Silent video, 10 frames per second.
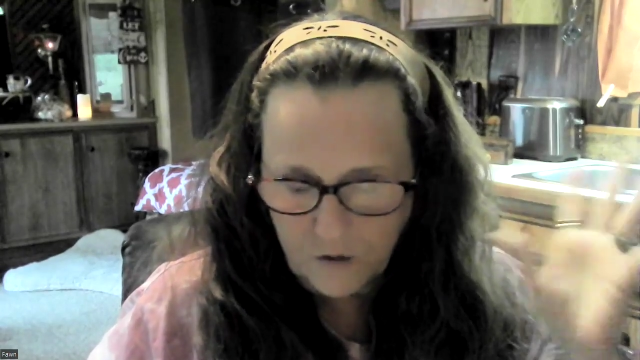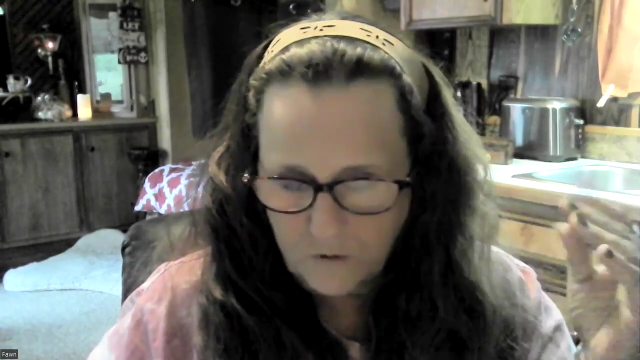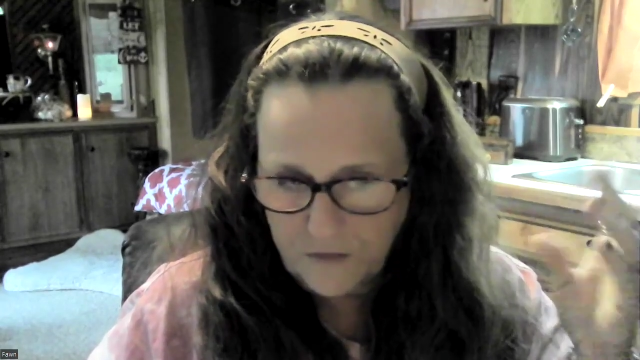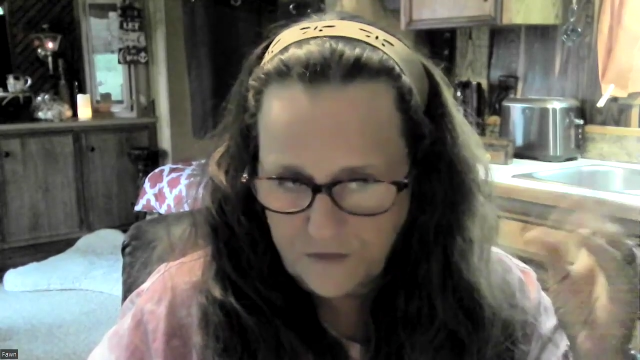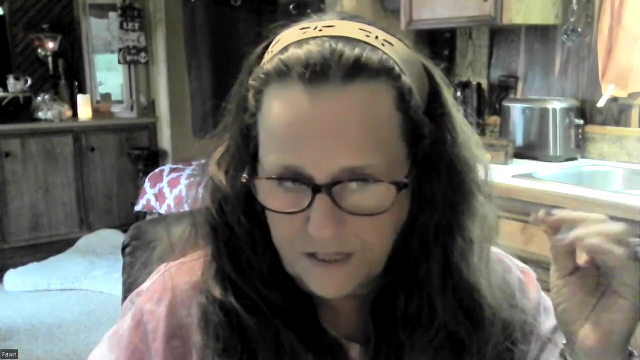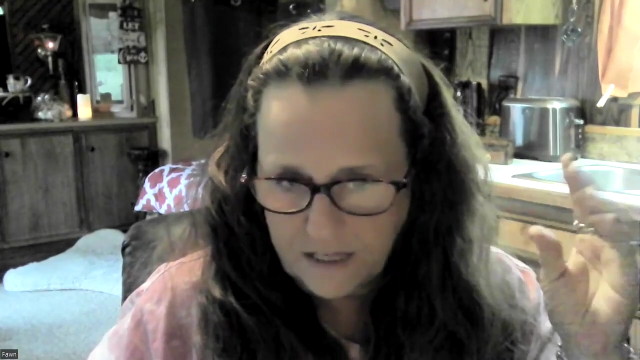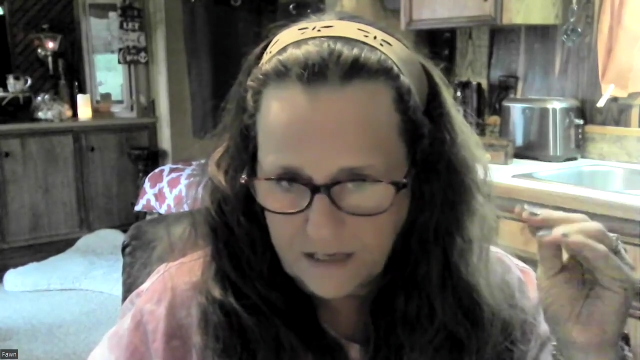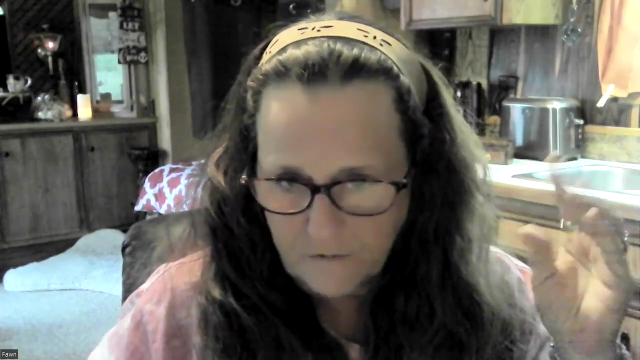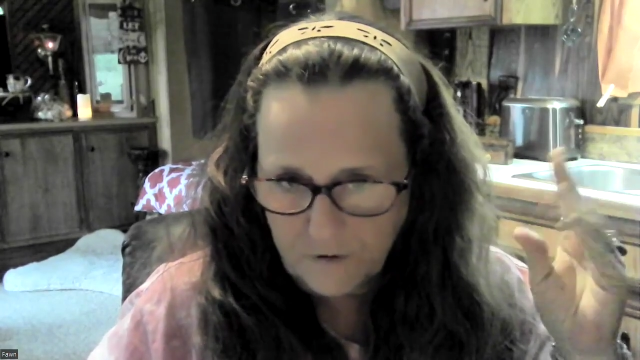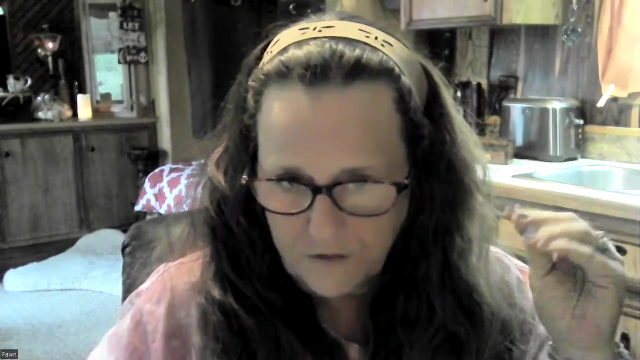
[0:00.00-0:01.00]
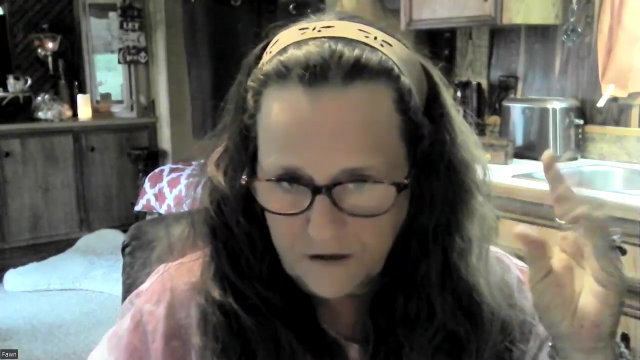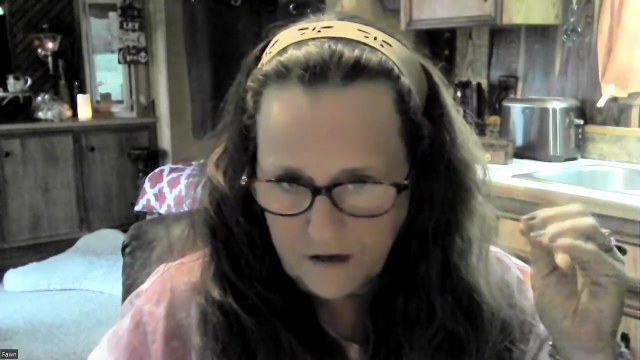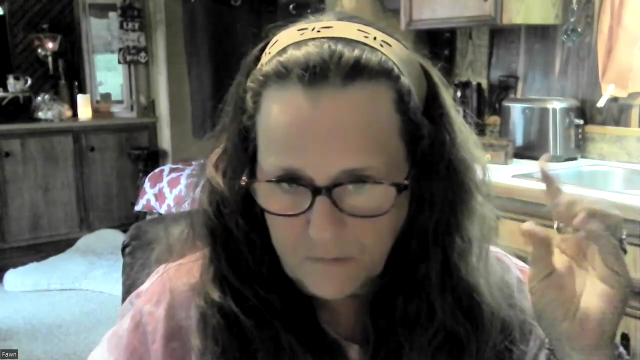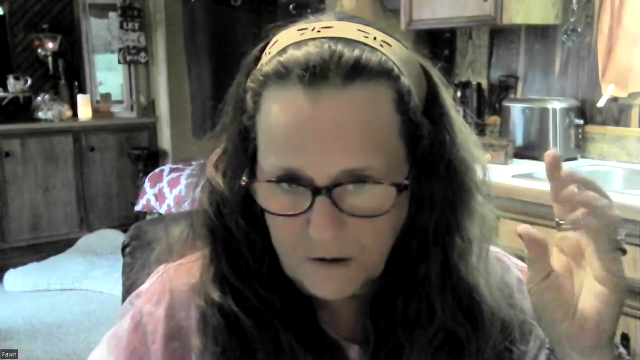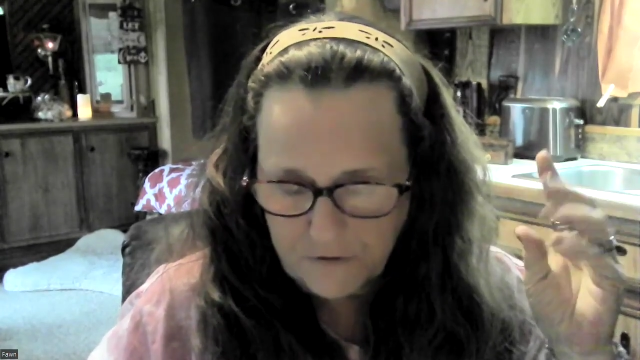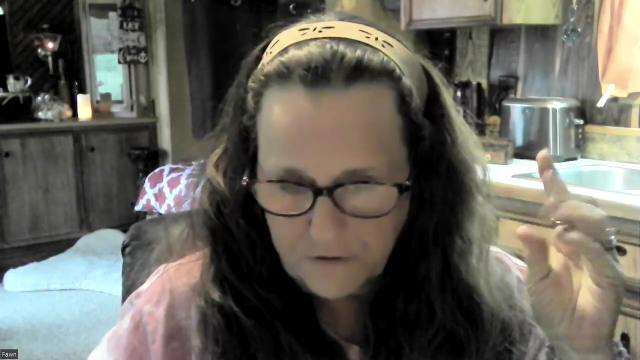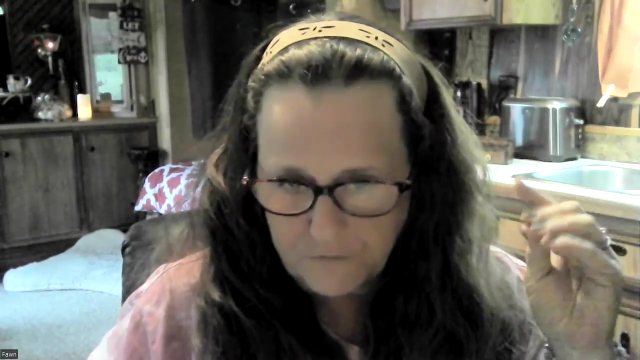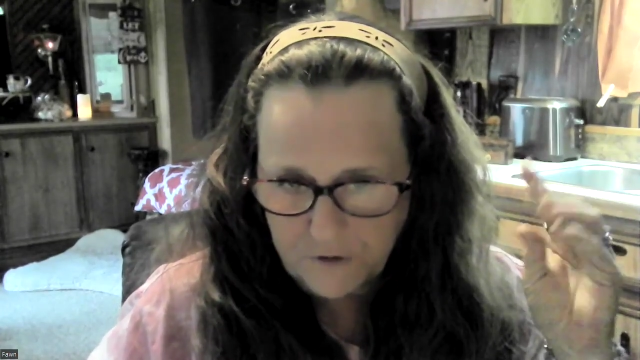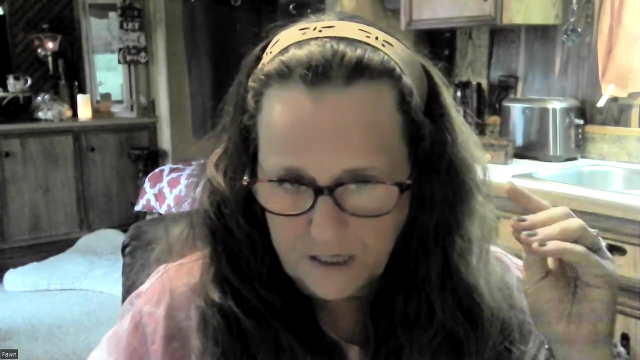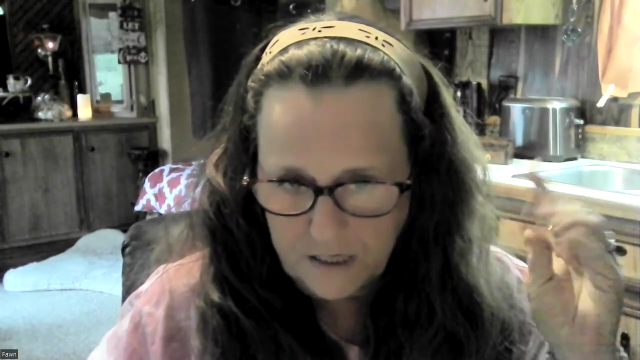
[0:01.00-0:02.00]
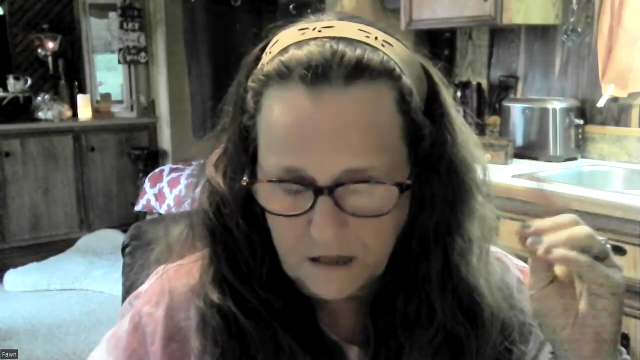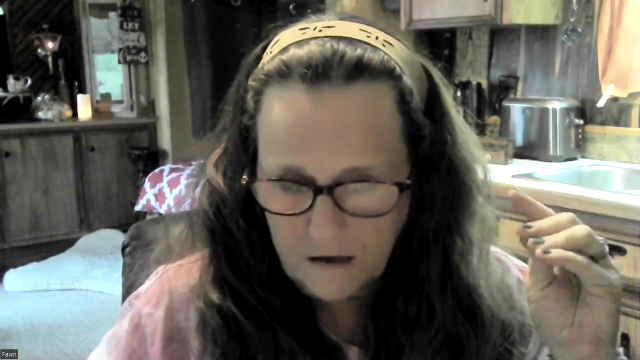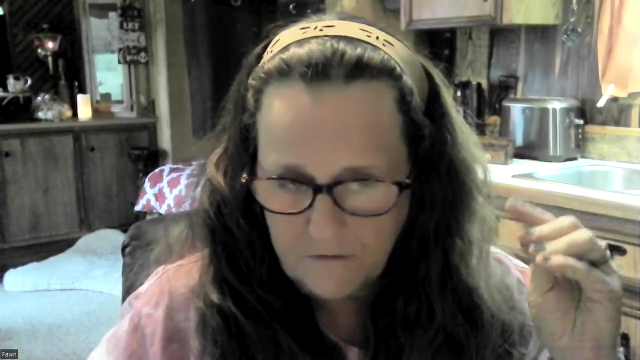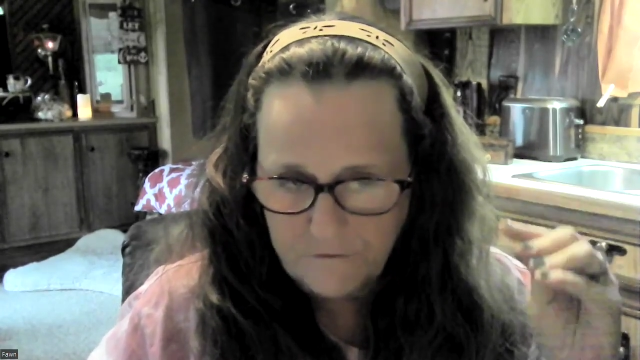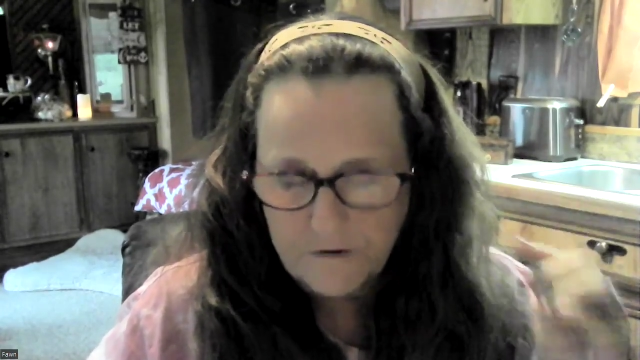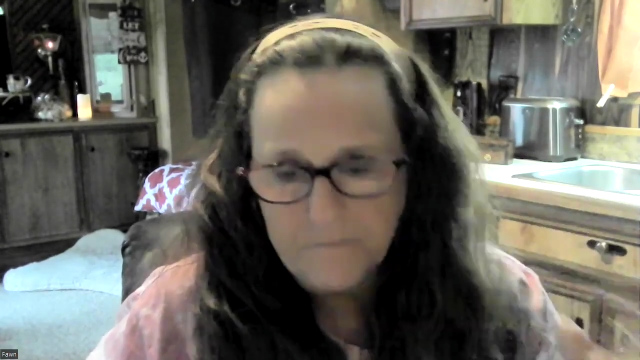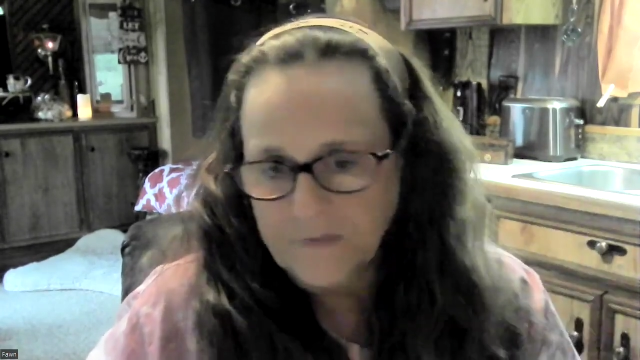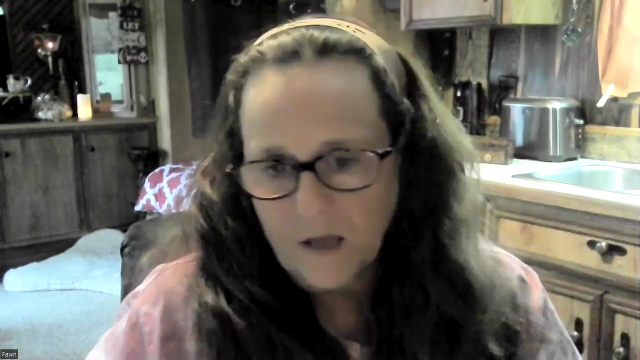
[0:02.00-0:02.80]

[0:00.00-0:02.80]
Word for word: and quit thinking everything about the 3D life,